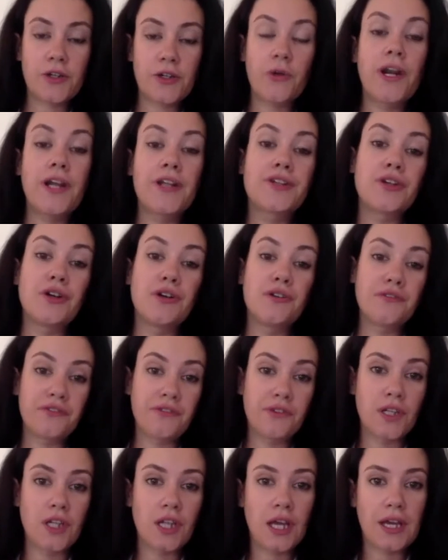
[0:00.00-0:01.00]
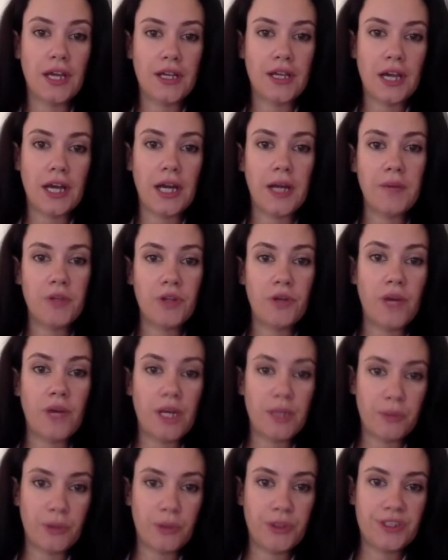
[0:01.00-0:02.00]
or I don't feel like I'm the
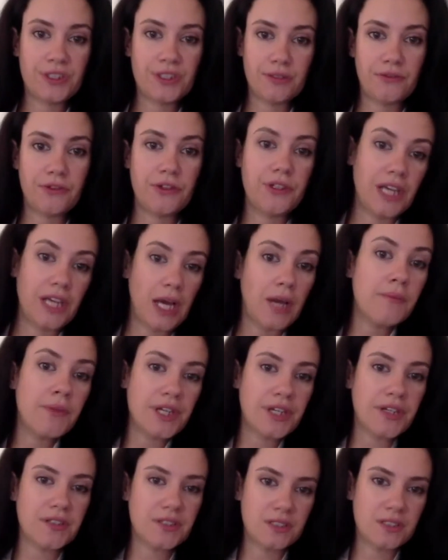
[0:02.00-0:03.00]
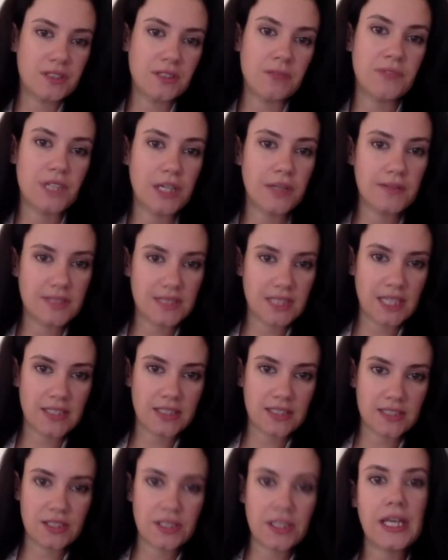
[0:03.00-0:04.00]
right person for them, because sometimes
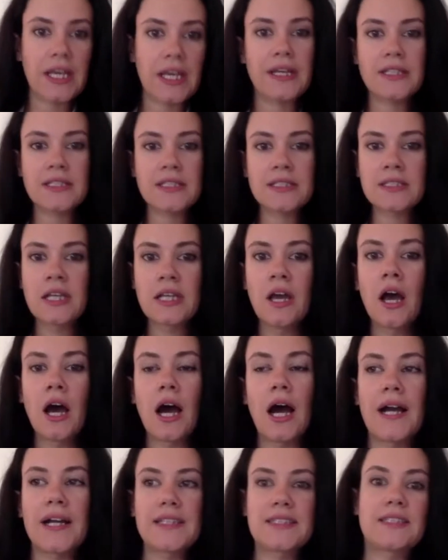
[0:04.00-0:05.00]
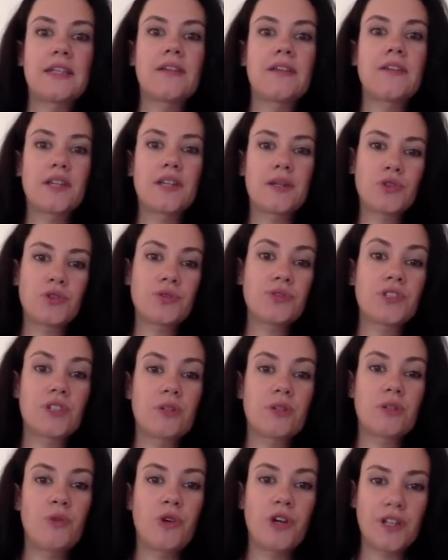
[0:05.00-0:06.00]
that's the case, I send them to
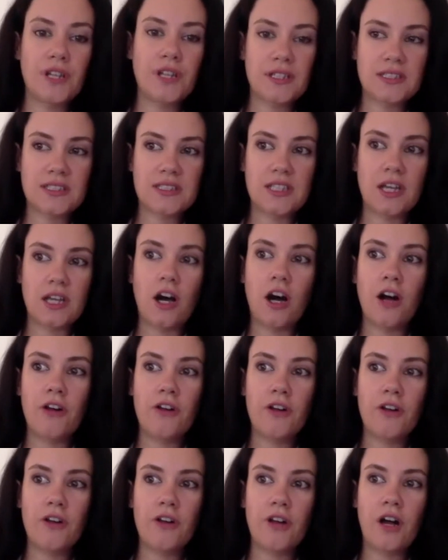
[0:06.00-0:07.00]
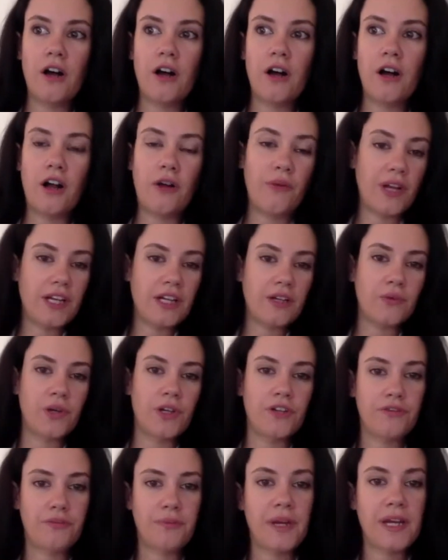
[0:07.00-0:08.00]
someone that's already one
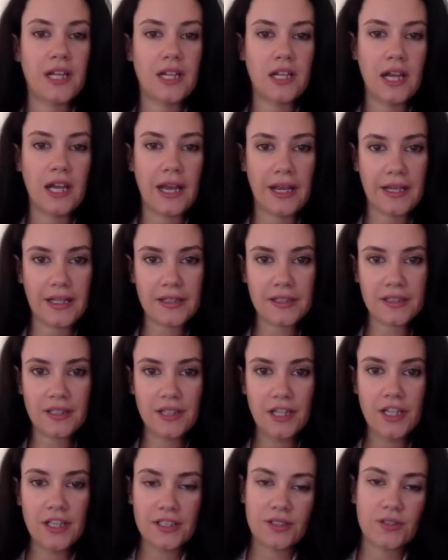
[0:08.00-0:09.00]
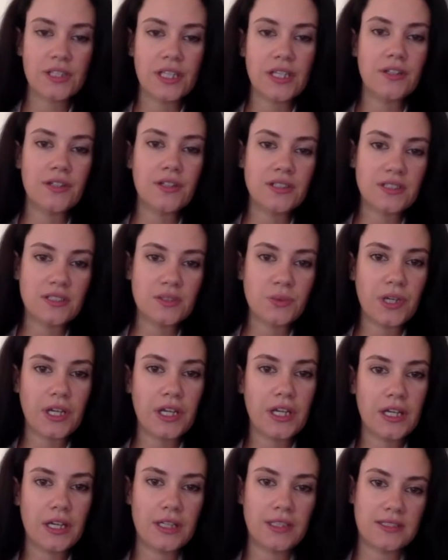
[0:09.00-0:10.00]
of my clients. So then this
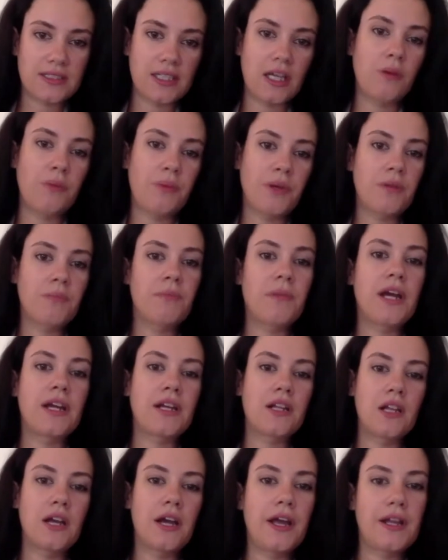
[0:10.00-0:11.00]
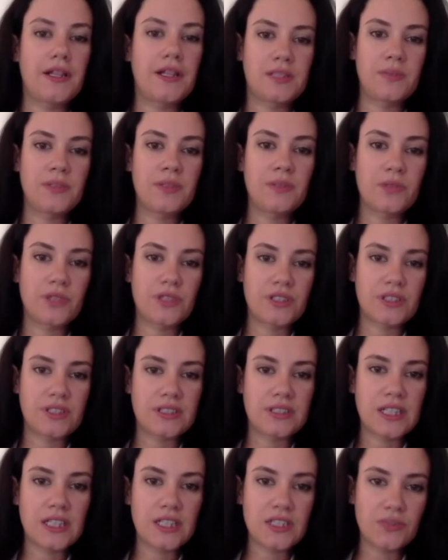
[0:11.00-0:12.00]
way it's helping my clients be more
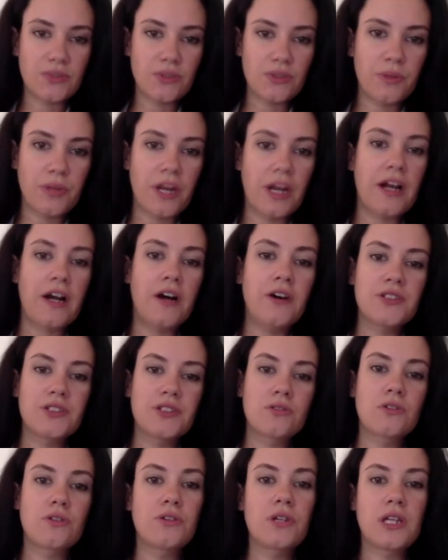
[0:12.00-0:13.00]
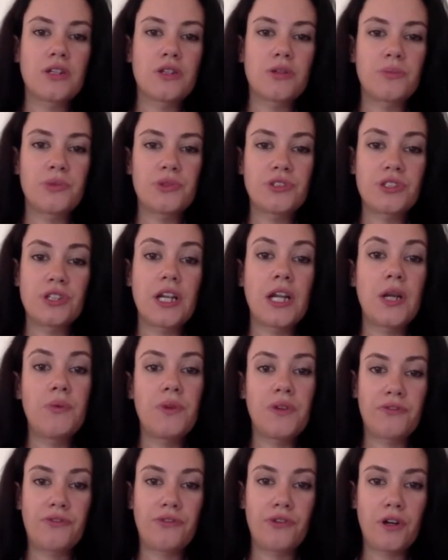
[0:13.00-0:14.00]
successful. But I also know that the person I
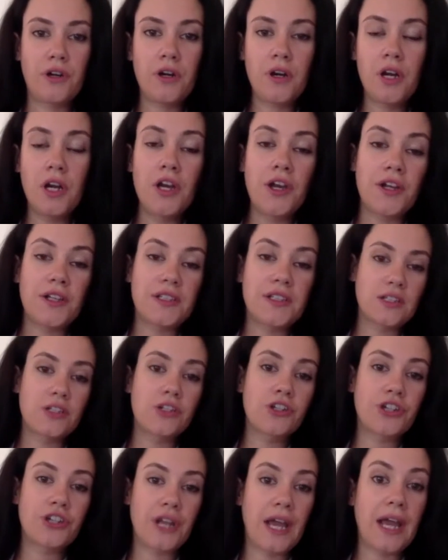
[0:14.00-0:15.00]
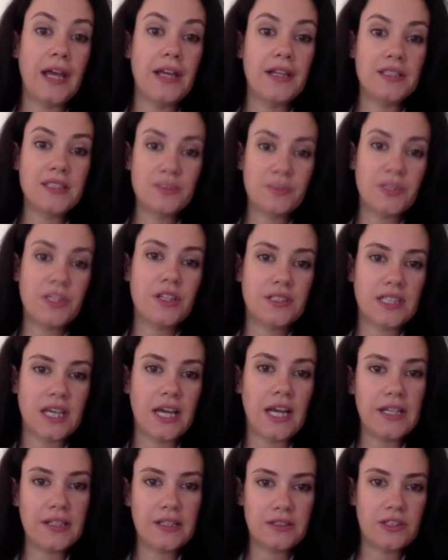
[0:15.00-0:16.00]
refer is in good hands because
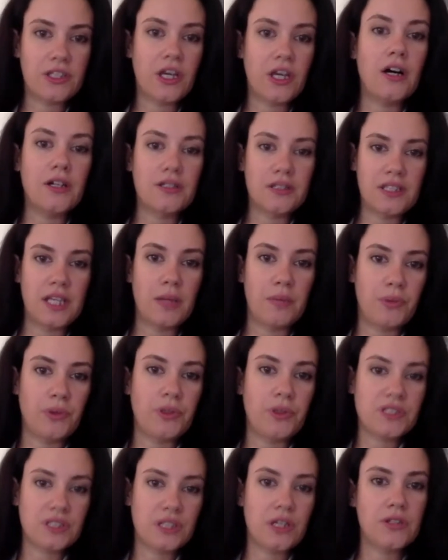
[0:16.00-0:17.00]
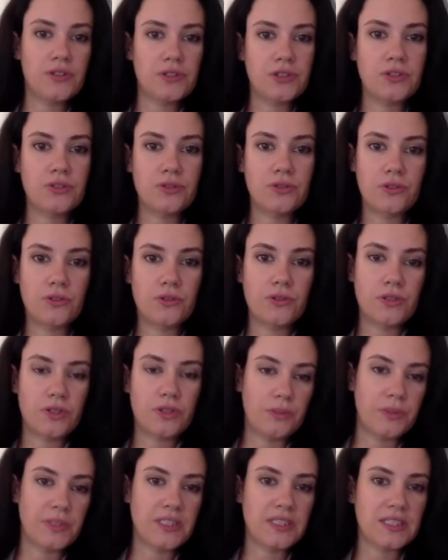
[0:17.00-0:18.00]
I taught that person how to grow their
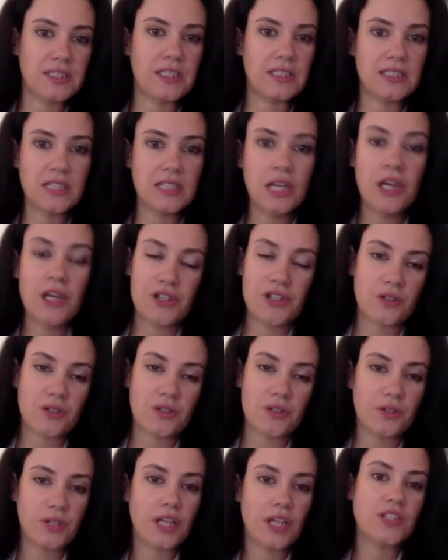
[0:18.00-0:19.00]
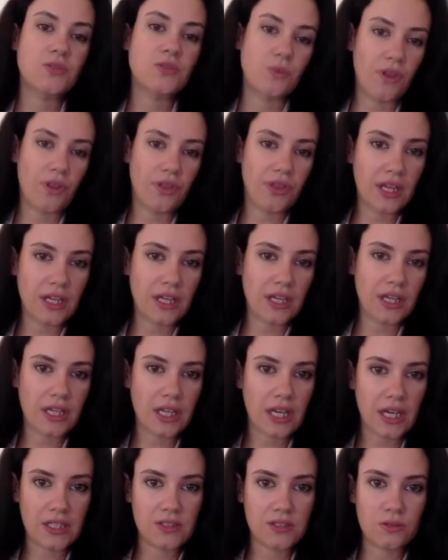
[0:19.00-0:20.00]
business. So that's one thing that
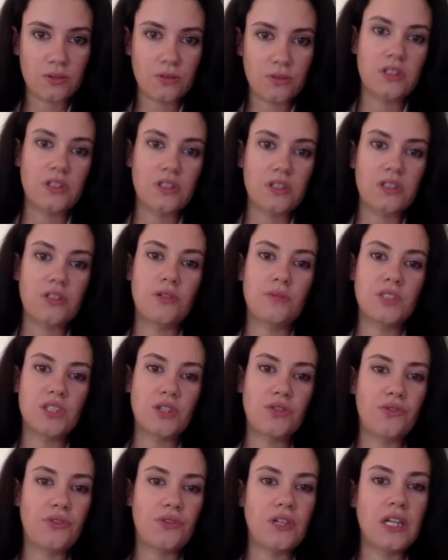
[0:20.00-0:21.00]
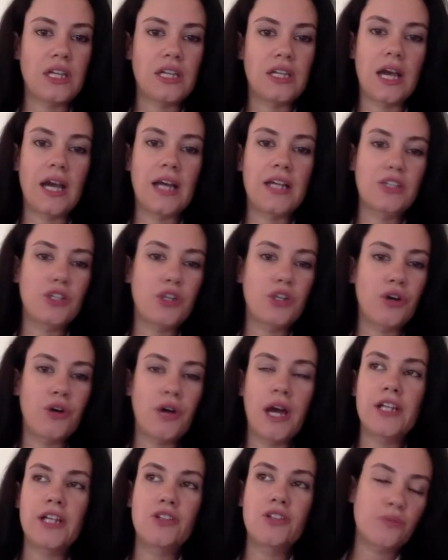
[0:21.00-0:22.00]
I do in terms of lead.
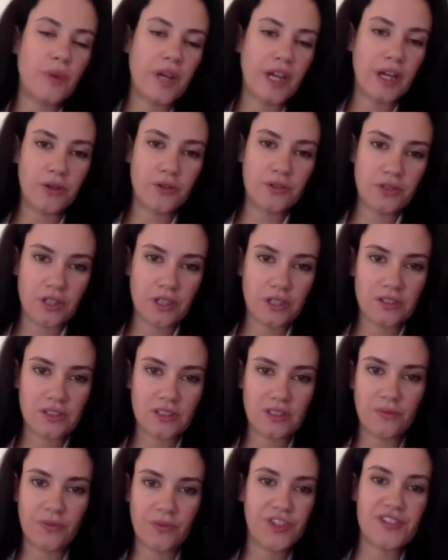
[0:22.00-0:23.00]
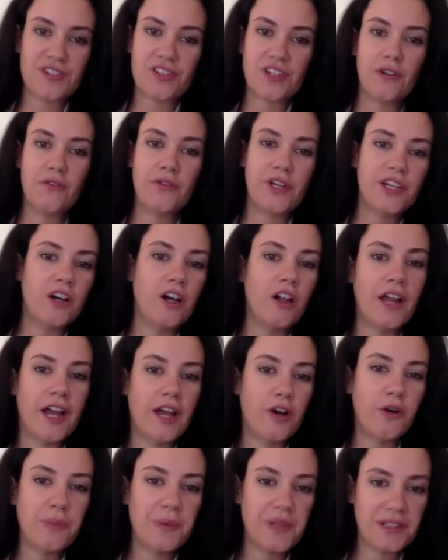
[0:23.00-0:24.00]
I do my own discovery call. I
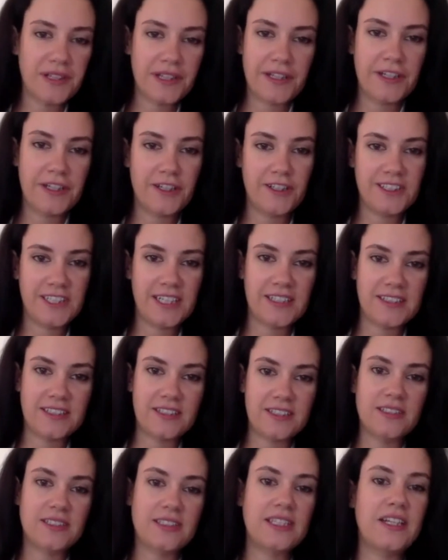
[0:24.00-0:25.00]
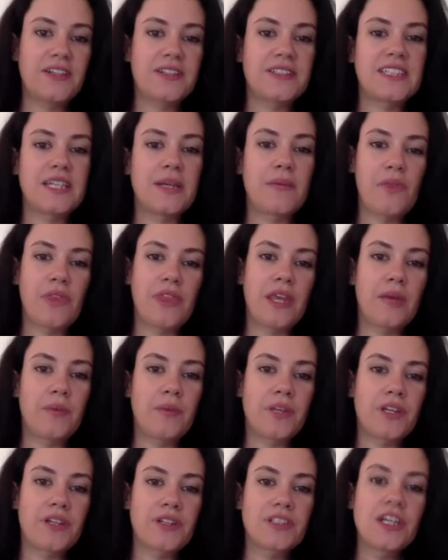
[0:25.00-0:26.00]
hope in 10 years I still say the same thing,
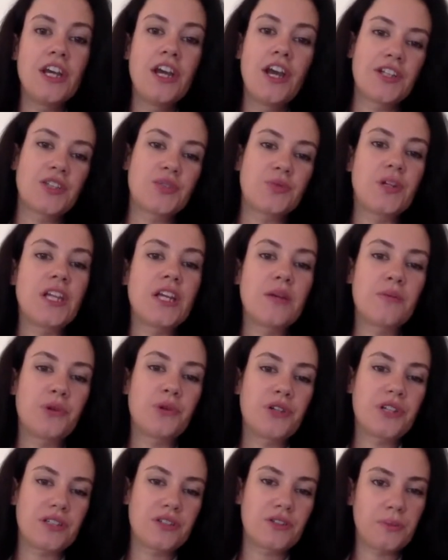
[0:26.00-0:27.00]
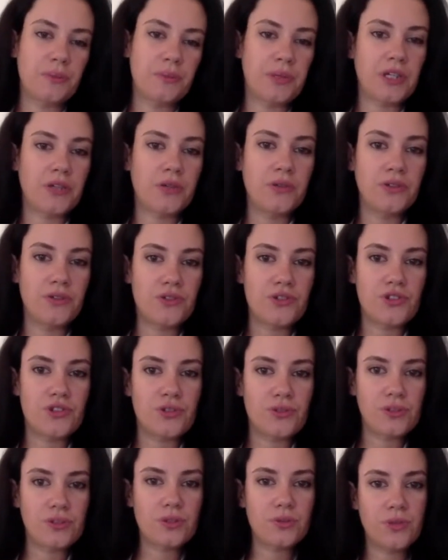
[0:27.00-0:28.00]
because it's really important to pick who you
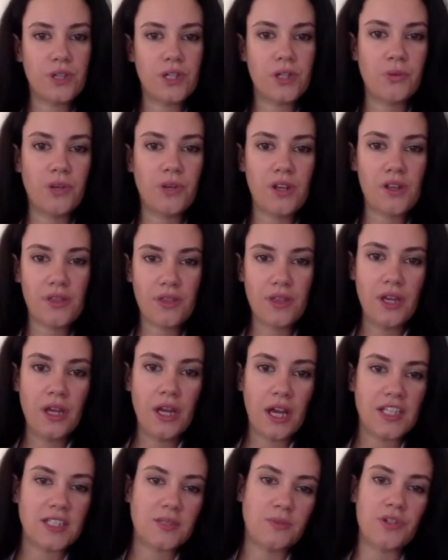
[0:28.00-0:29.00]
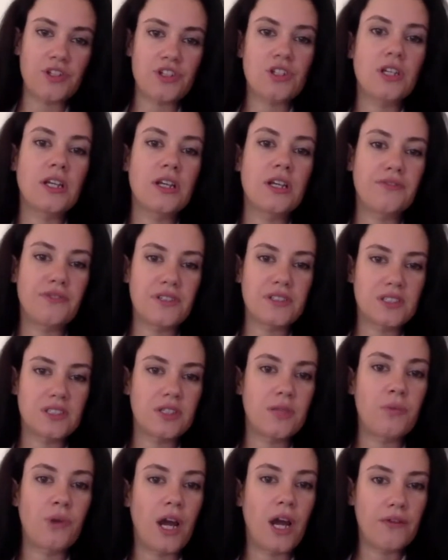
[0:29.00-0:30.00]
choose to work with, especially if it's
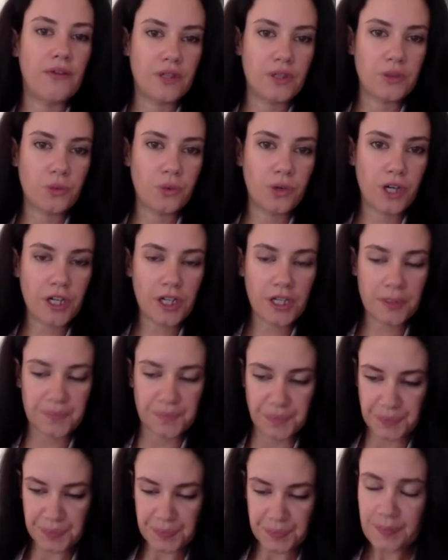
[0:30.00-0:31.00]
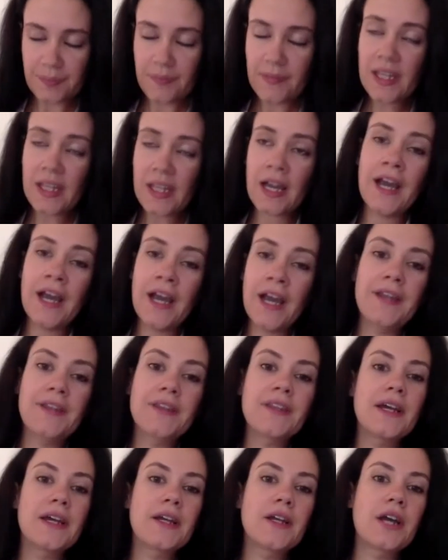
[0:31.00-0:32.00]
the private work. And
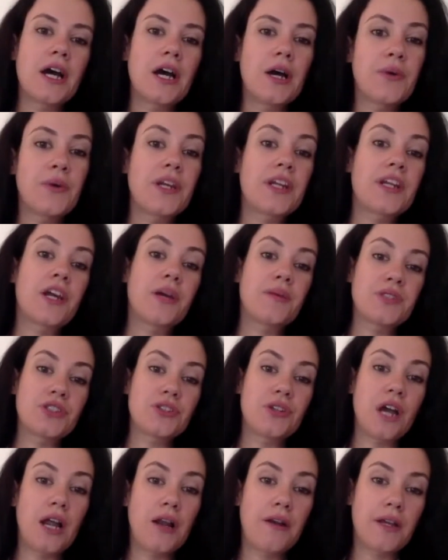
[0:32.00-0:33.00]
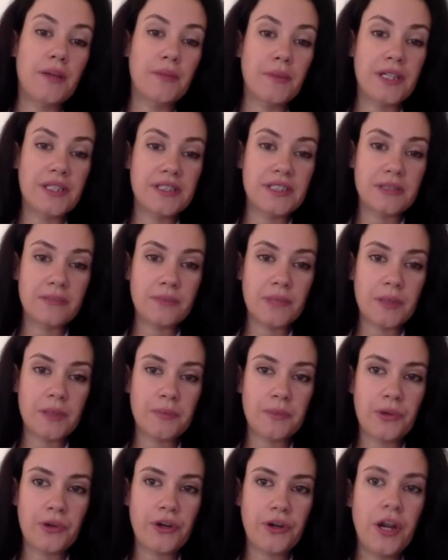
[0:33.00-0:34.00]
then when it comes to hiring my team
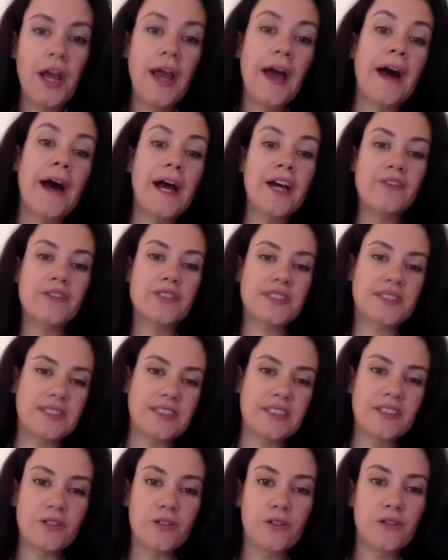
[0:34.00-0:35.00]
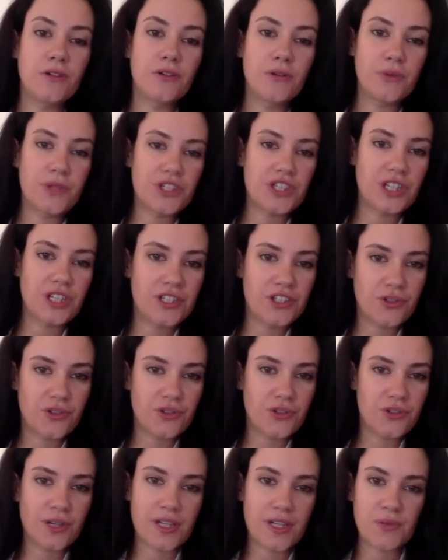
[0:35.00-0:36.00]
member, I have a COO, which I
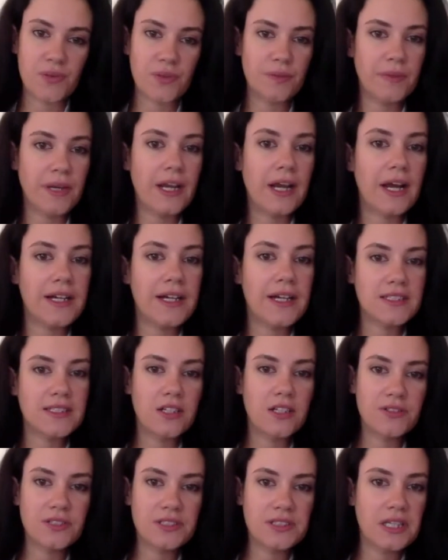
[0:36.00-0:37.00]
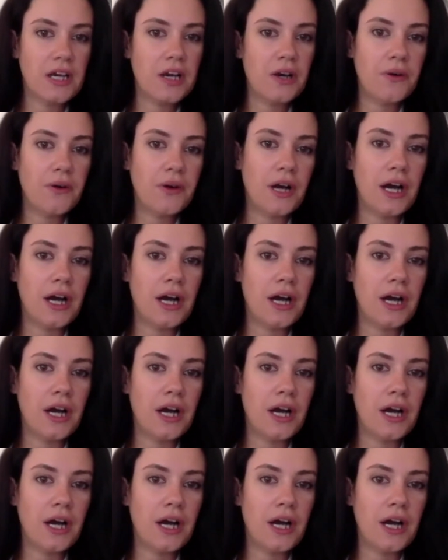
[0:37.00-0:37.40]
trust with my eyes closed now.